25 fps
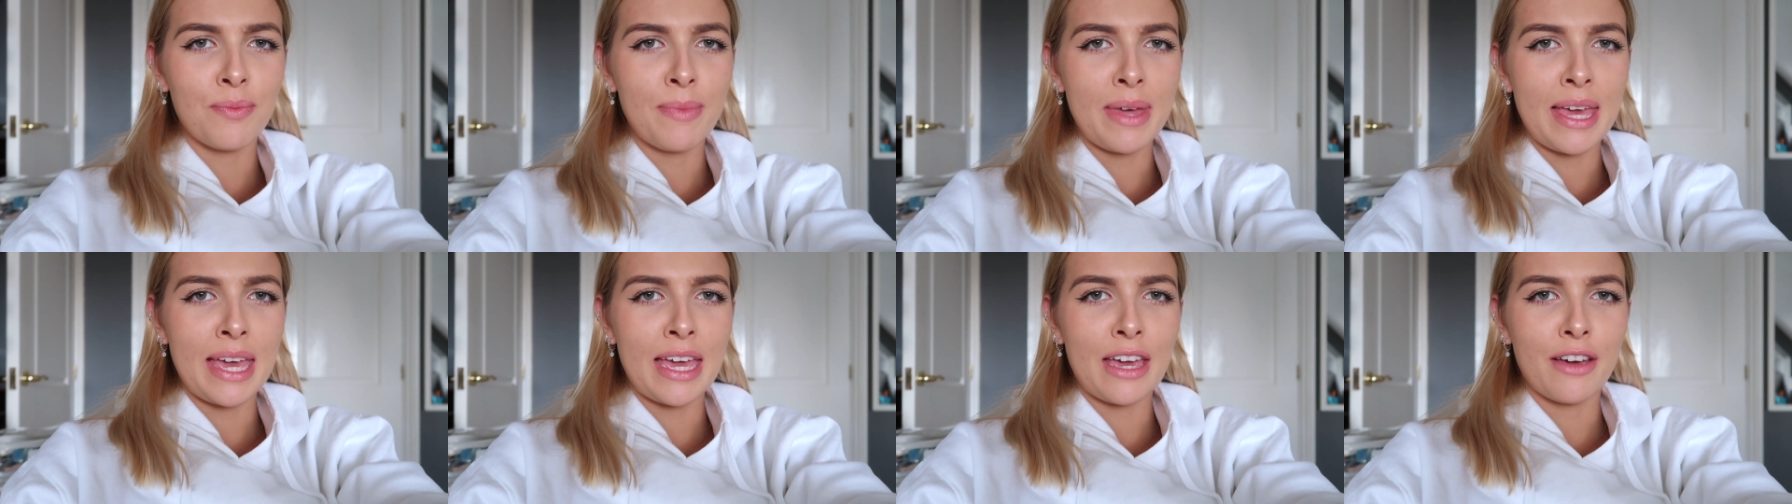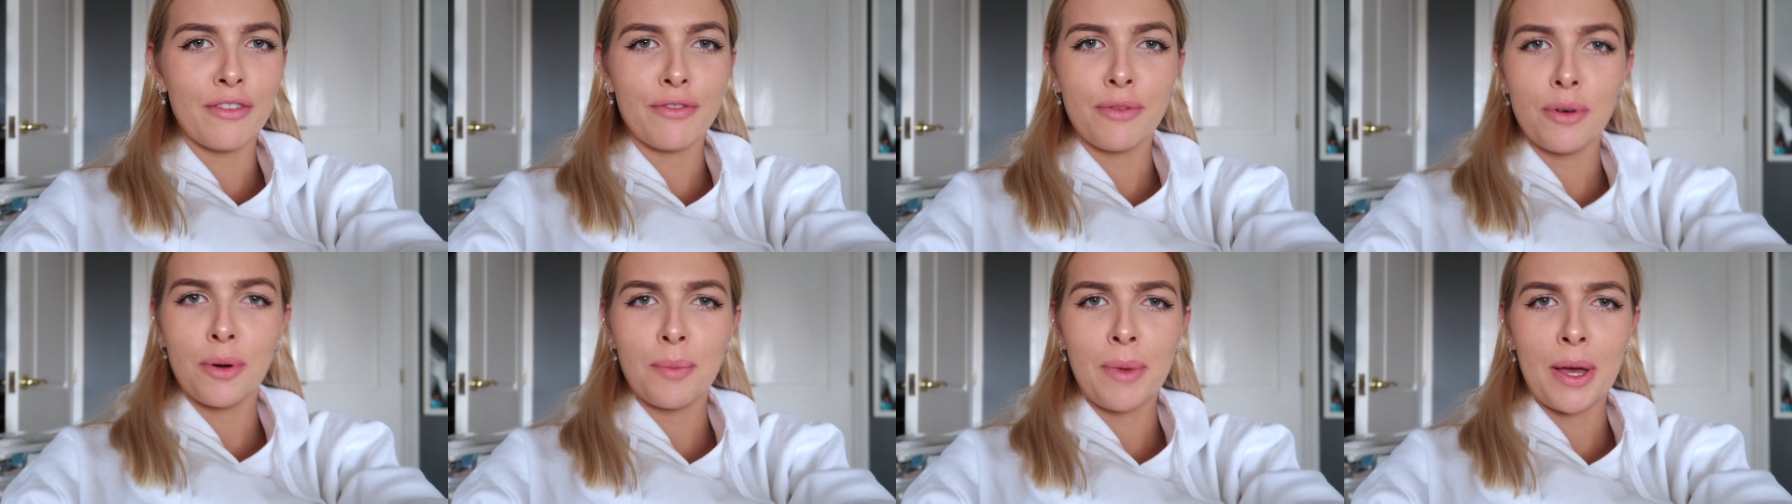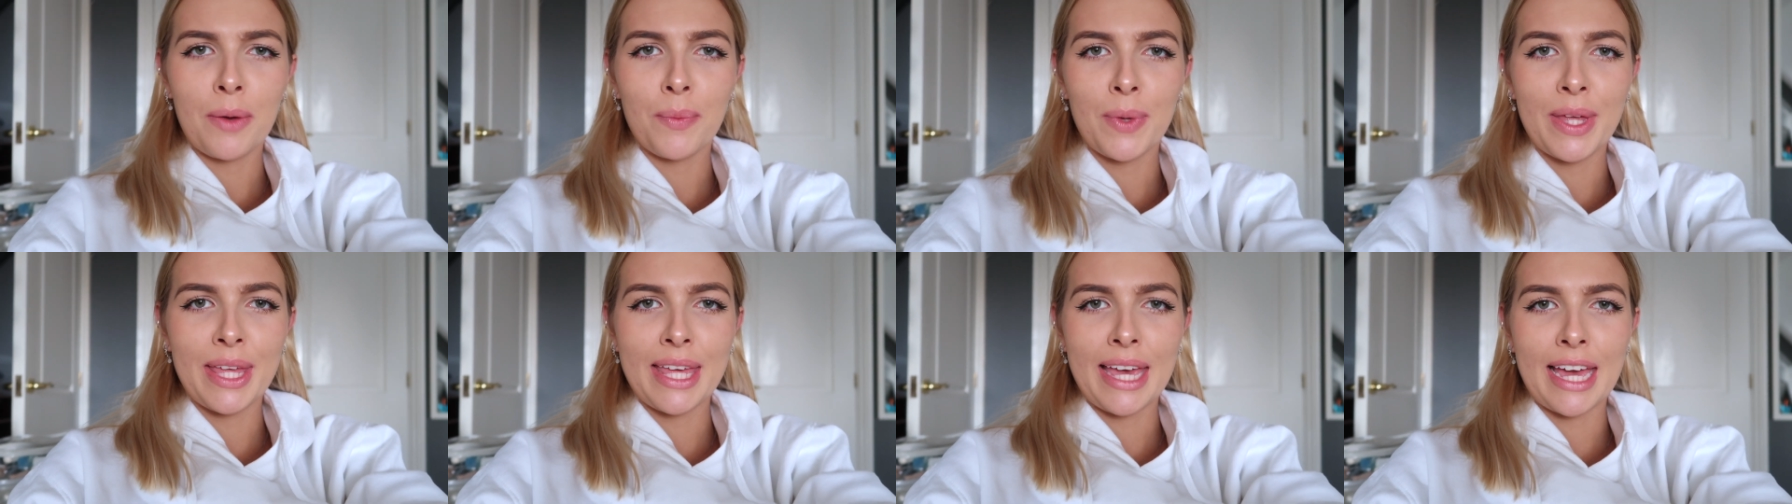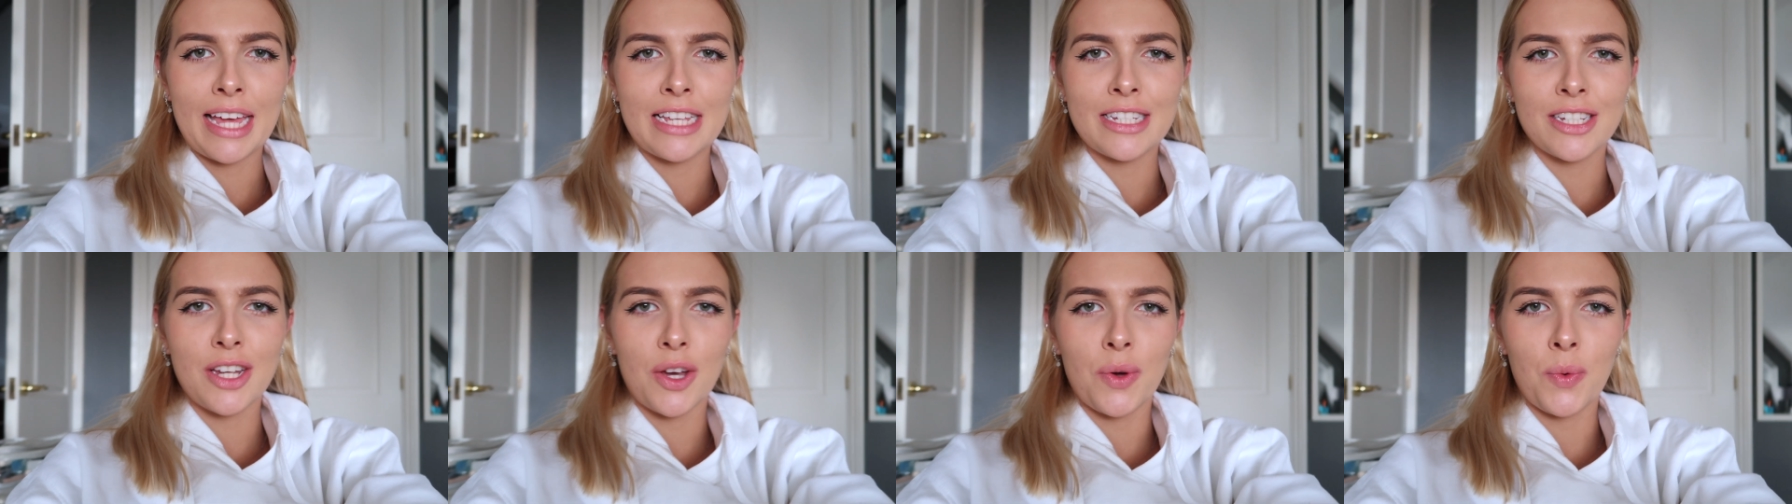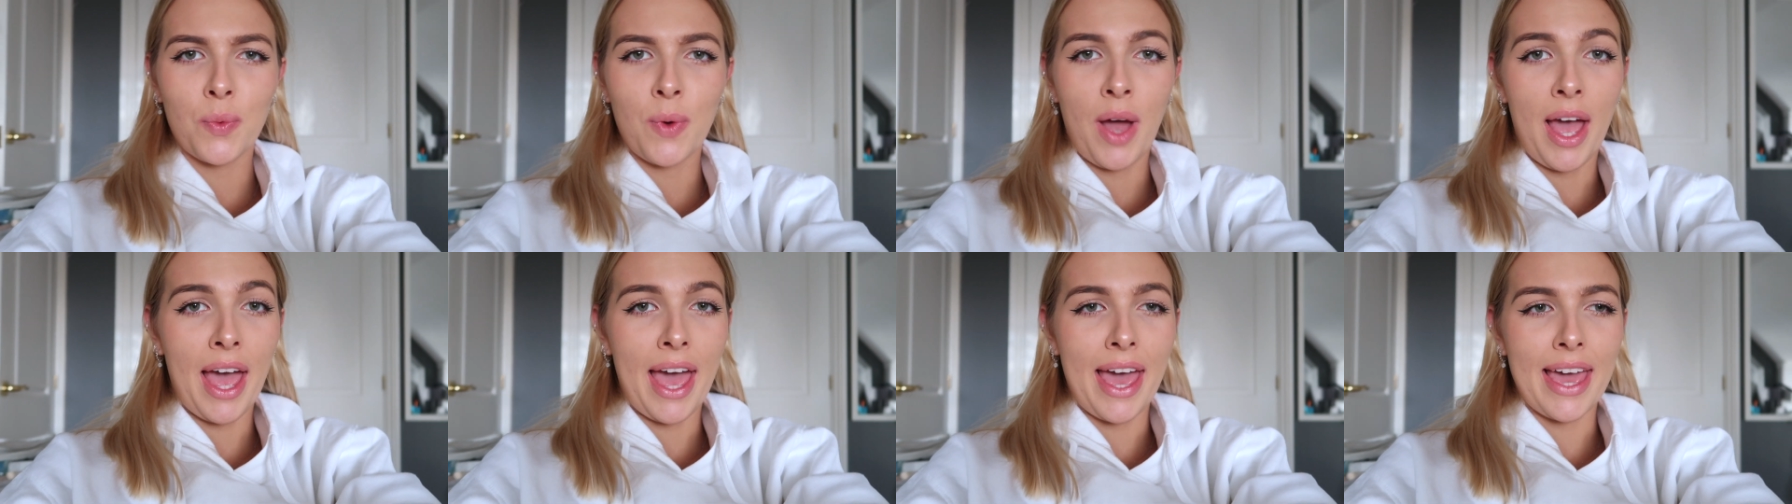me for my weekend
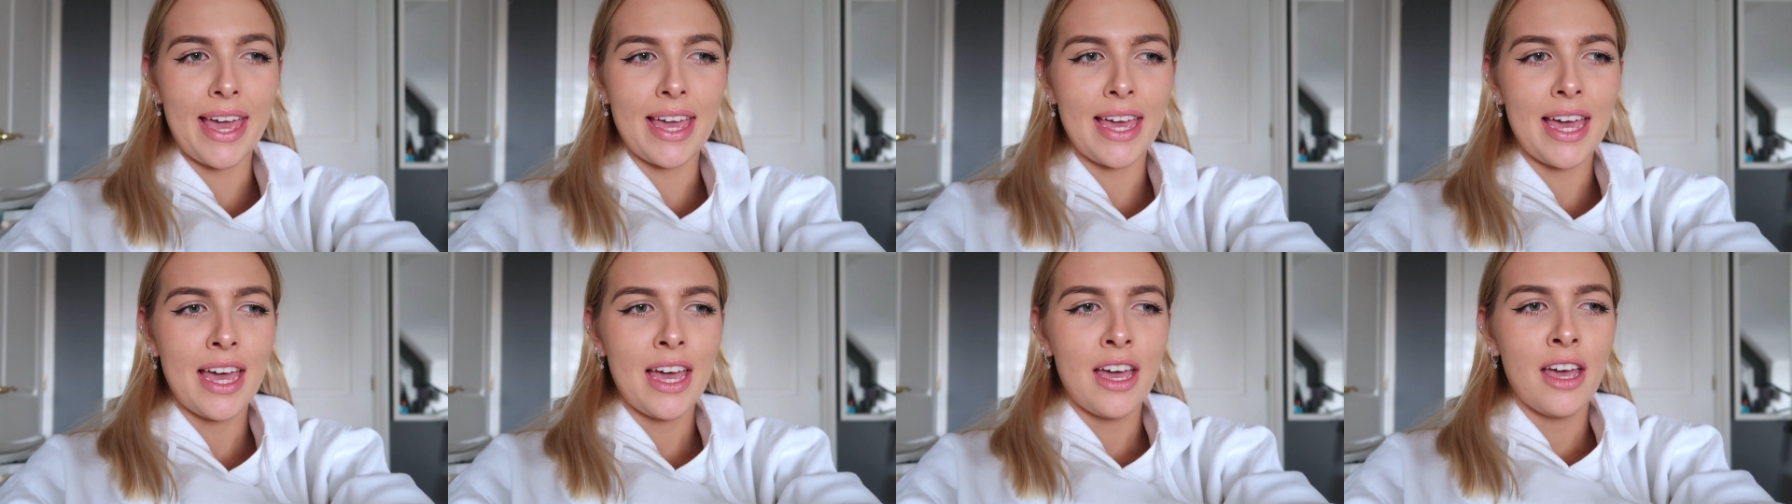away.